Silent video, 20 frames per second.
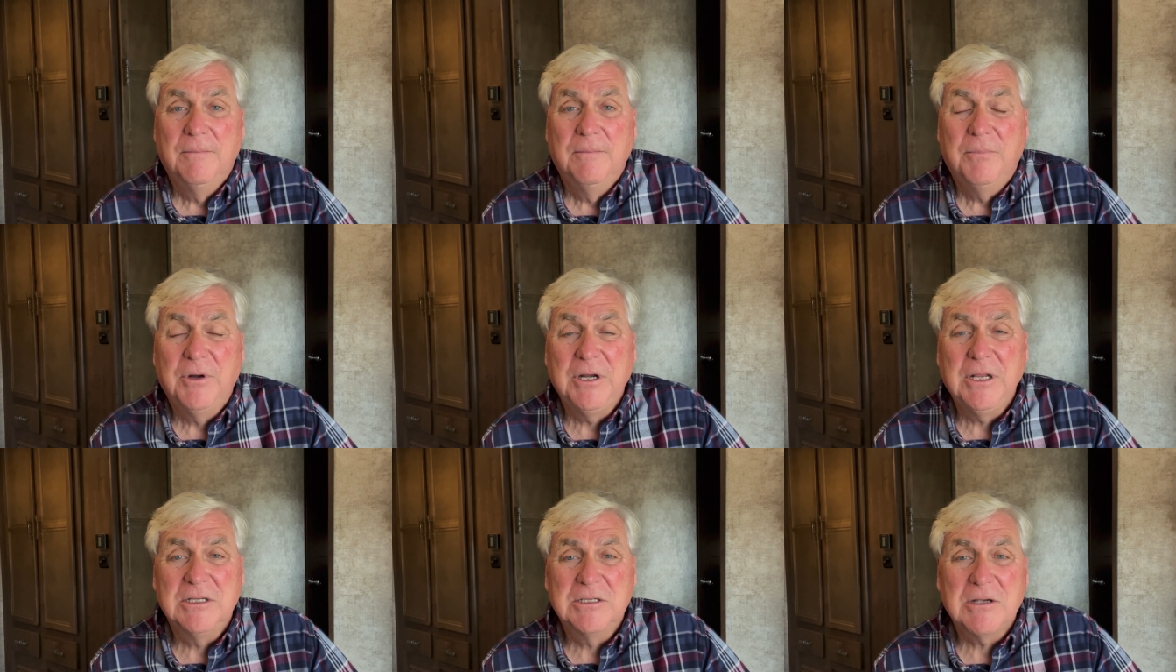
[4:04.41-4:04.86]

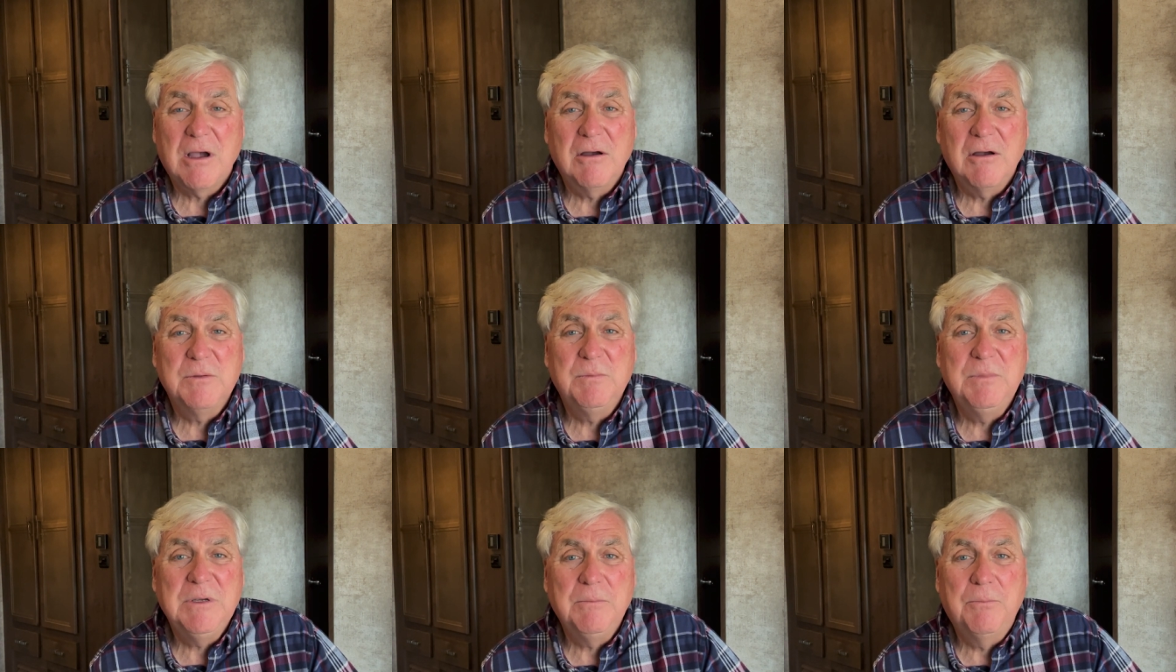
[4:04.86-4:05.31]
but he's
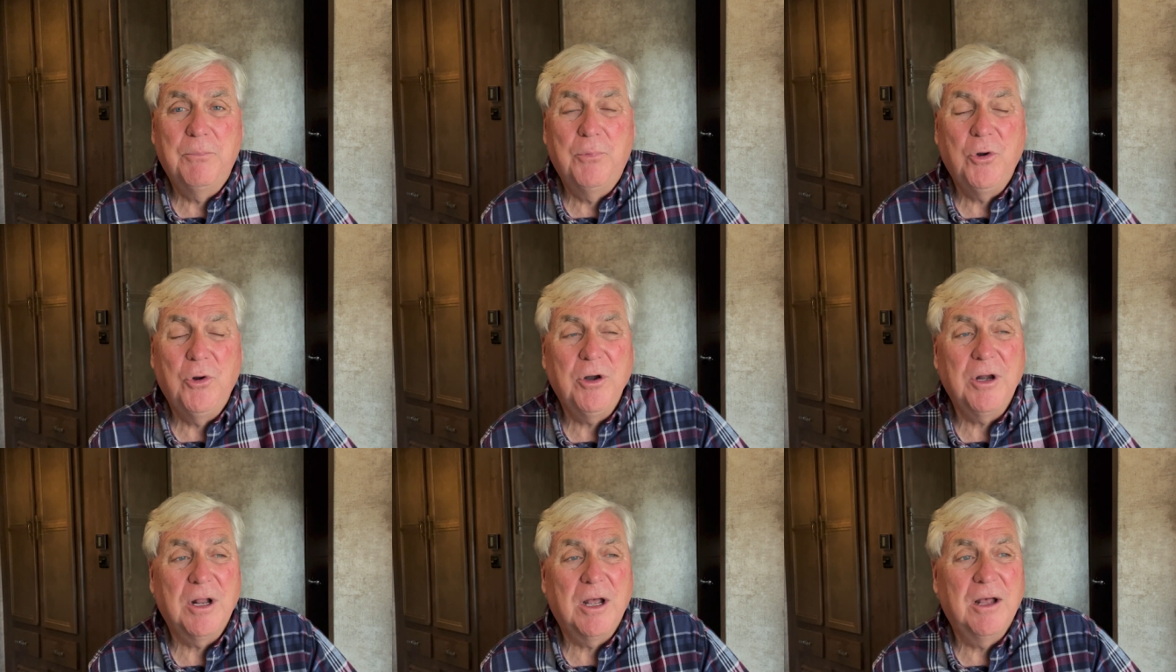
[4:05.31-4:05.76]
always being
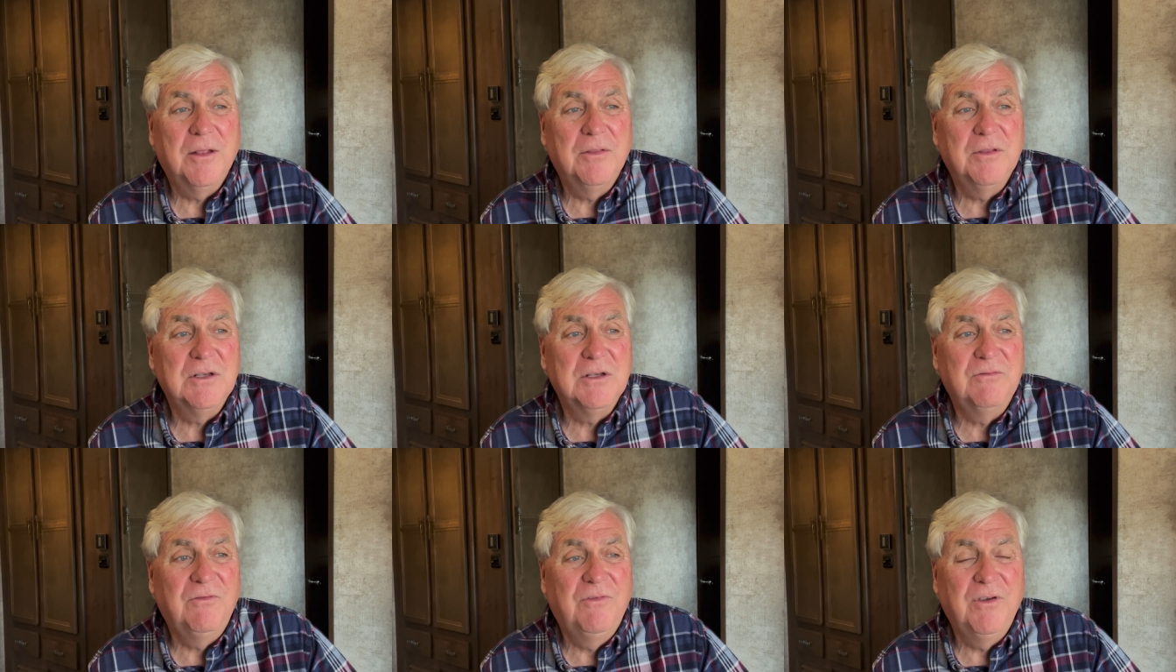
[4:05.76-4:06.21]
put on
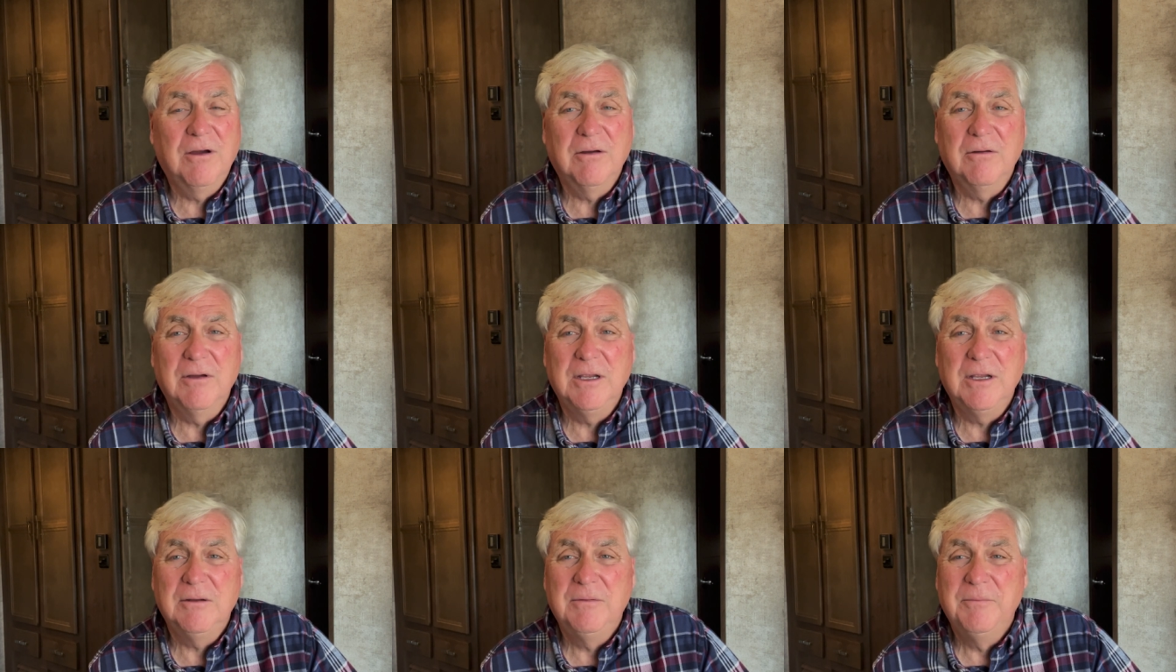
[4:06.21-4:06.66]
these
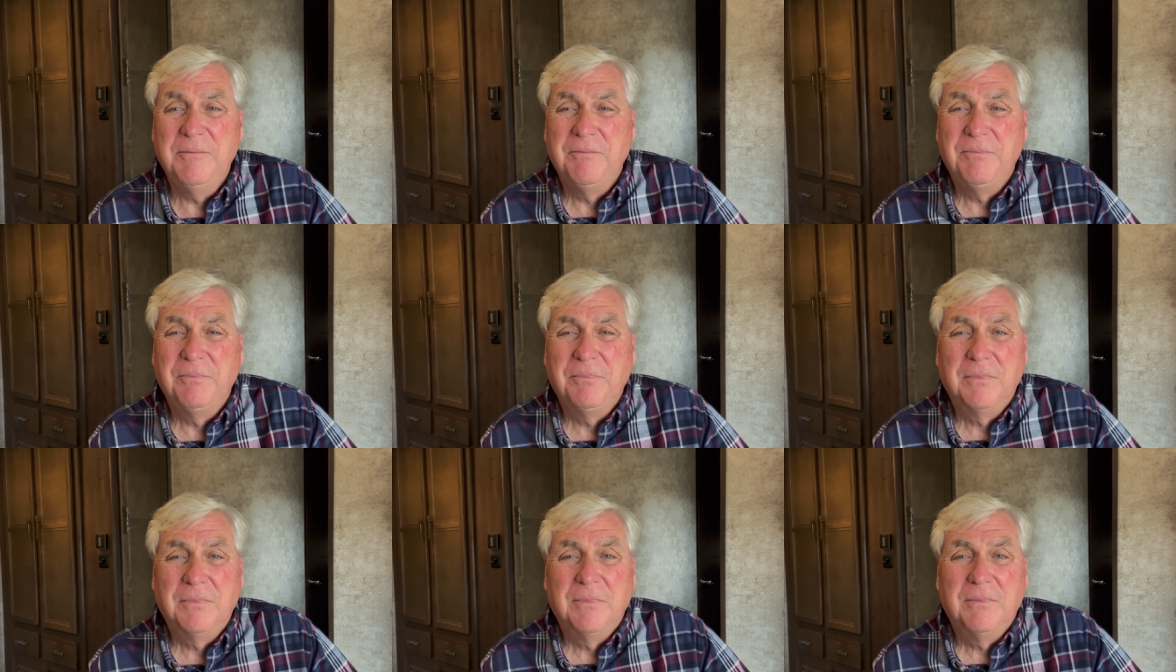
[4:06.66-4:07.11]
very
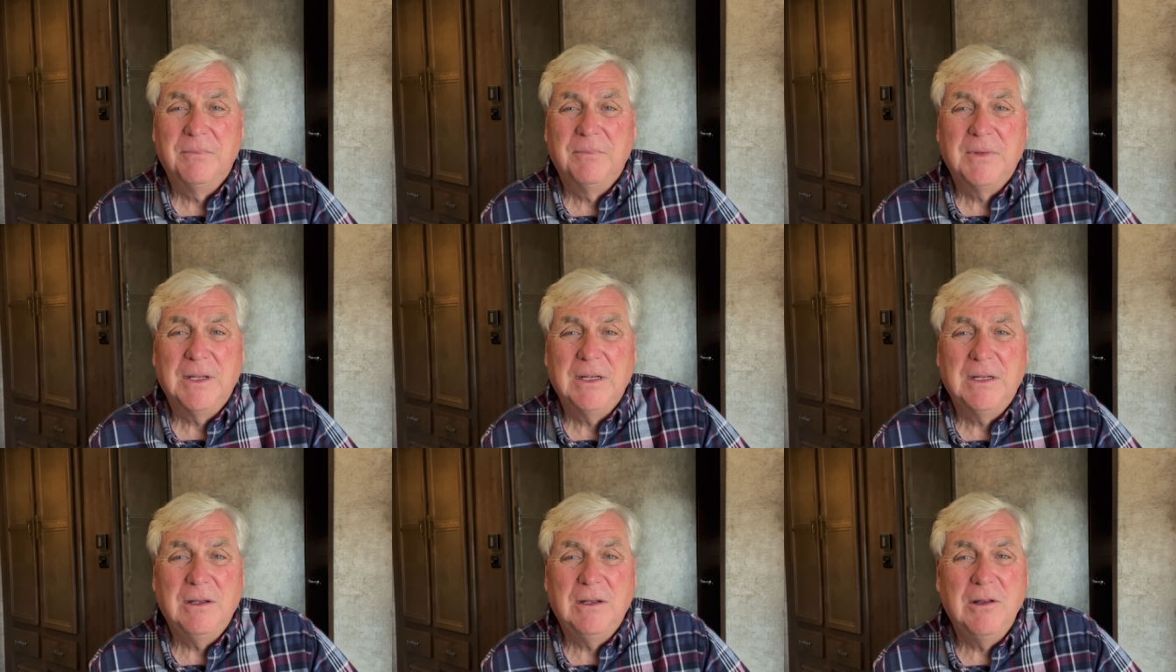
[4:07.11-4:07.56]

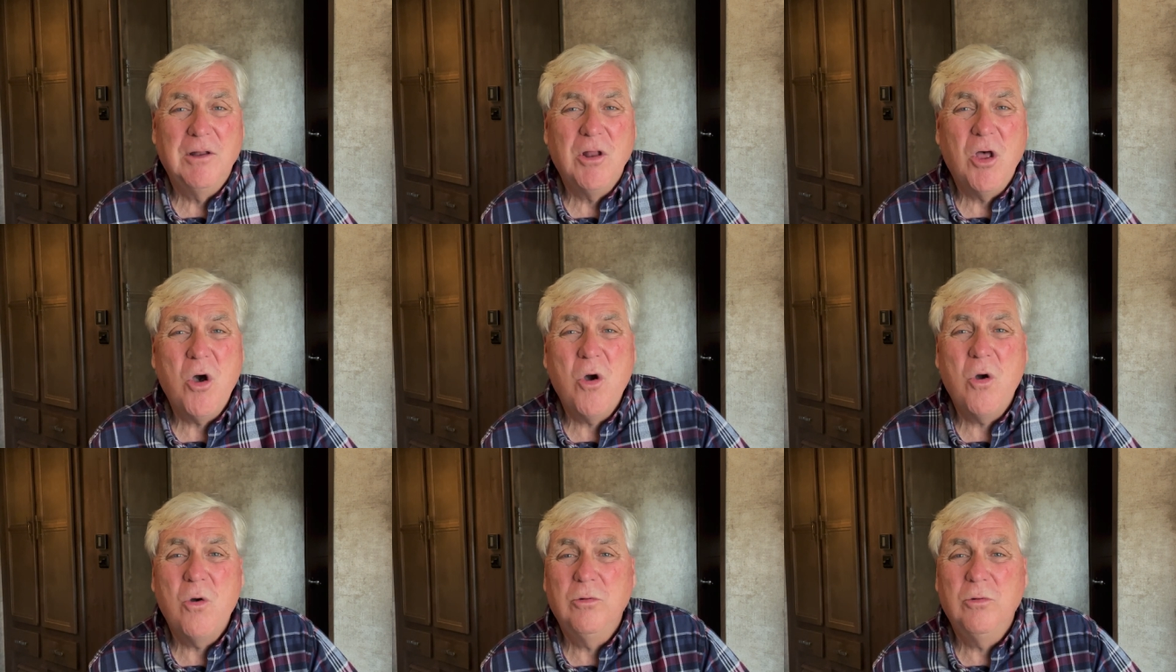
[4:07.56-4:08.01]

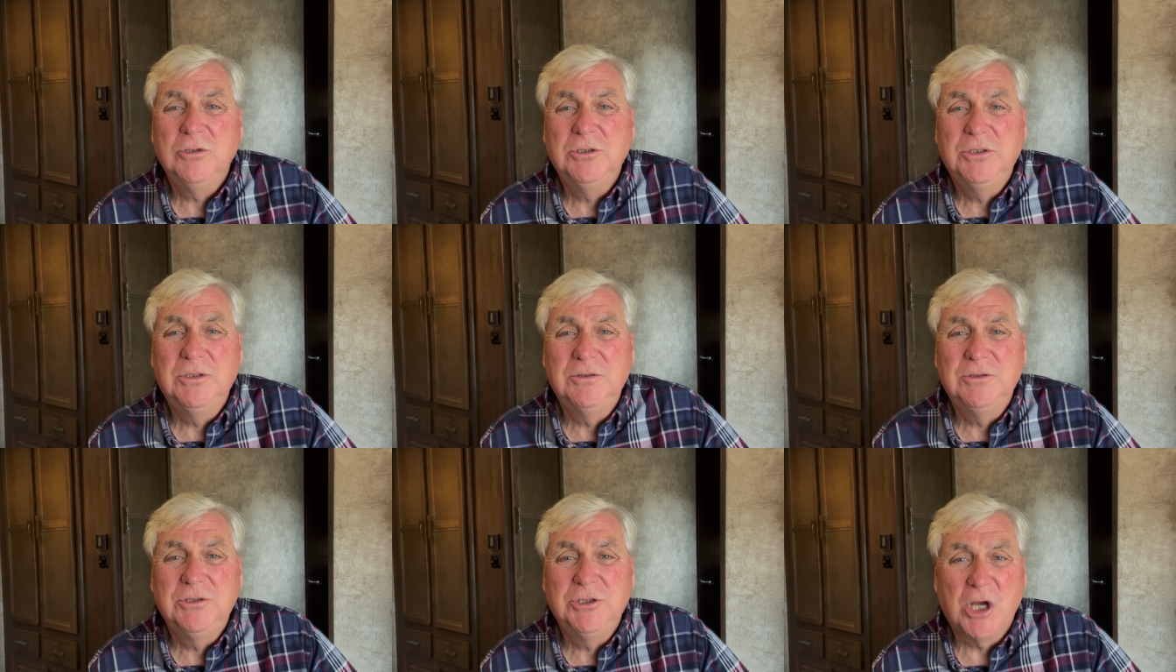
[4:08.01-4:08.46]
low
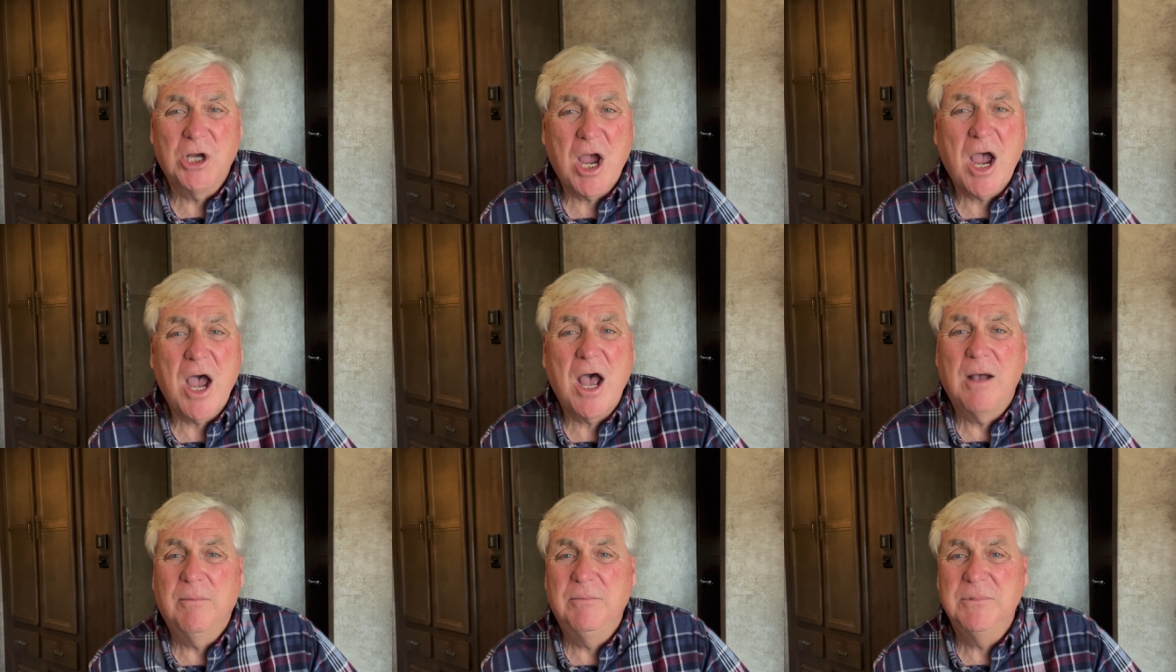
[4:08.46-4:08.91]

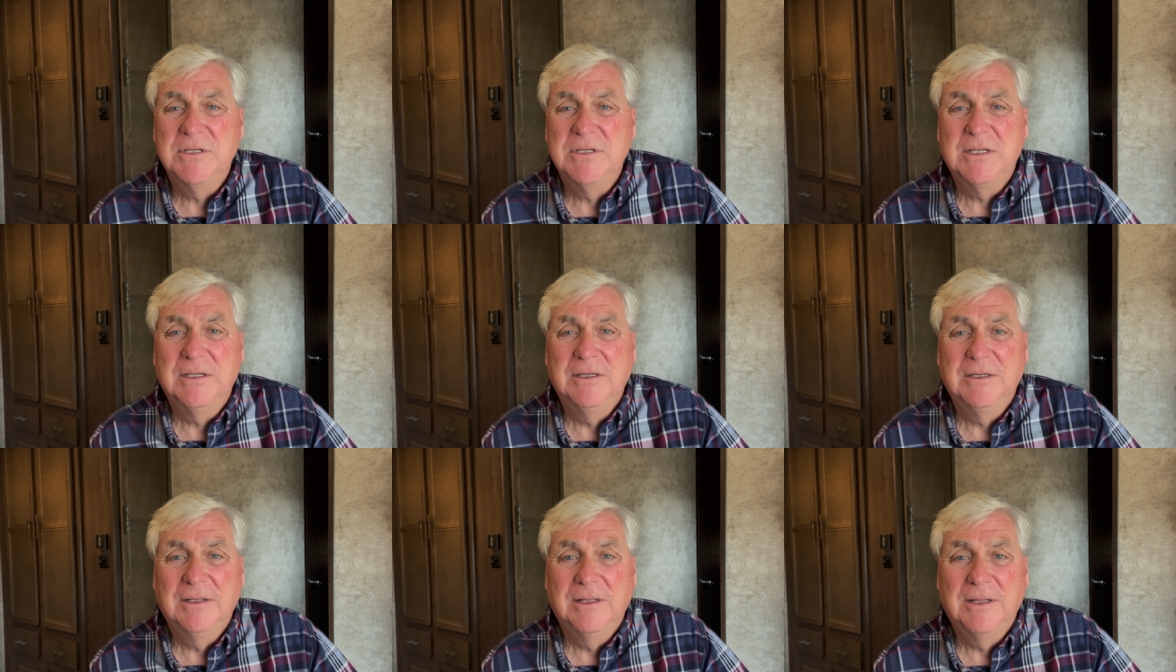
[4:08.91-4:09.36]

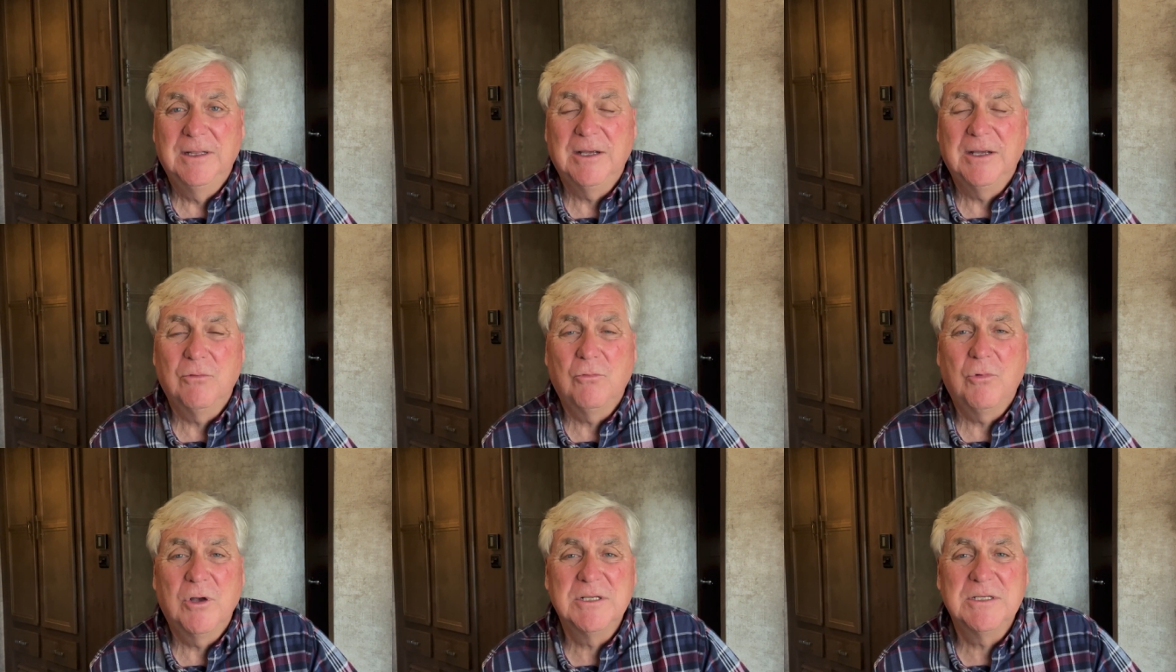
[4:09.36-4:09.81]
jobs
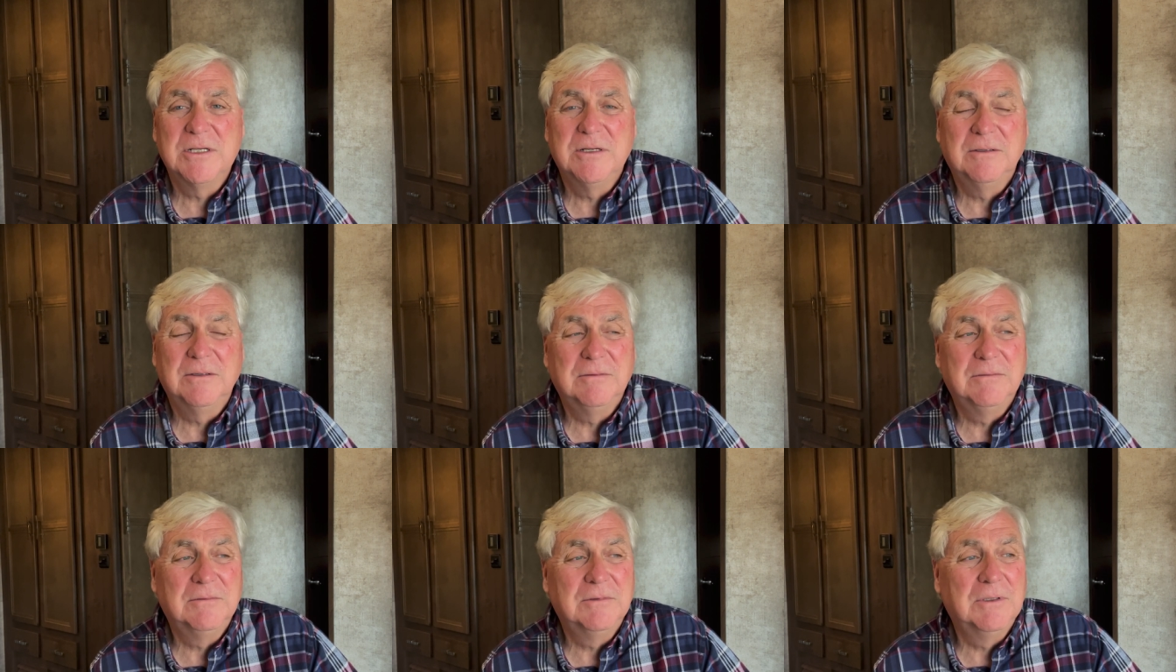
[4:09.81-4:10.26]
that wasn't